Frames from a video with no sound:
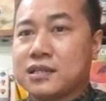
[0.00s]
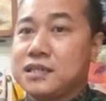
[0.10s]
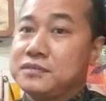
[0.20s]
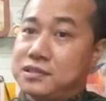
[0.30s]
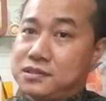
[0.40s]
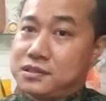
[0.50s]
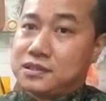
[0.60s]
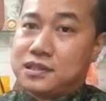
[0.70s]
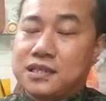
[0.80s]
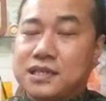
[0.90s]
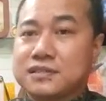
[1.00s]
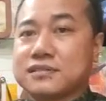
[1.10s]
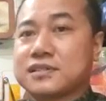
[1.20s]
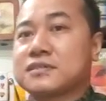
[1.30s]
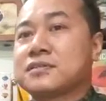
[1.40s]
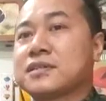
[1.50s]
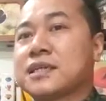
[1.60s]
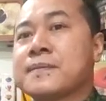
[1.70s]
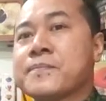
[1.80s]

even in the 19th century.